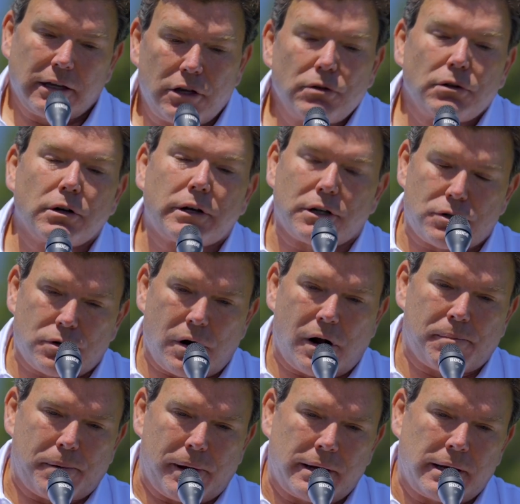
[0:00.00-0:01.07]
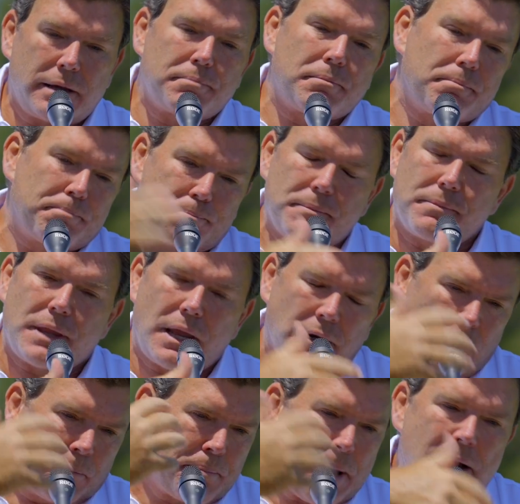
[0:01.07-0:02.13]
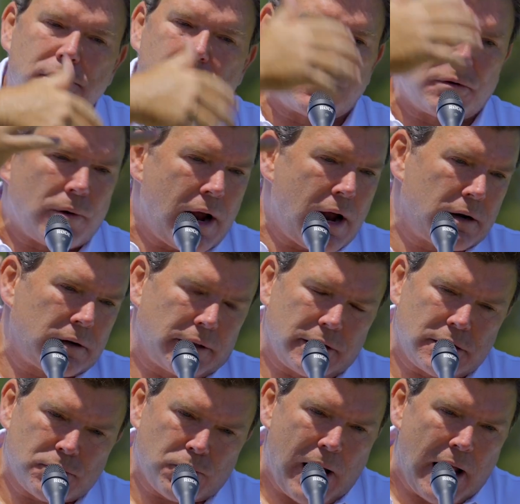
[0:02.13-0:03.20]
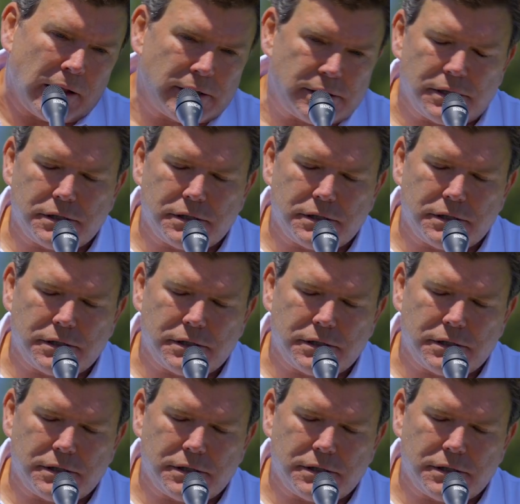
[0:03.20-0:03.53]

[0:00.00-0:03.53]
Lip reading: you look at Trump and he, bouncing around in these rallies.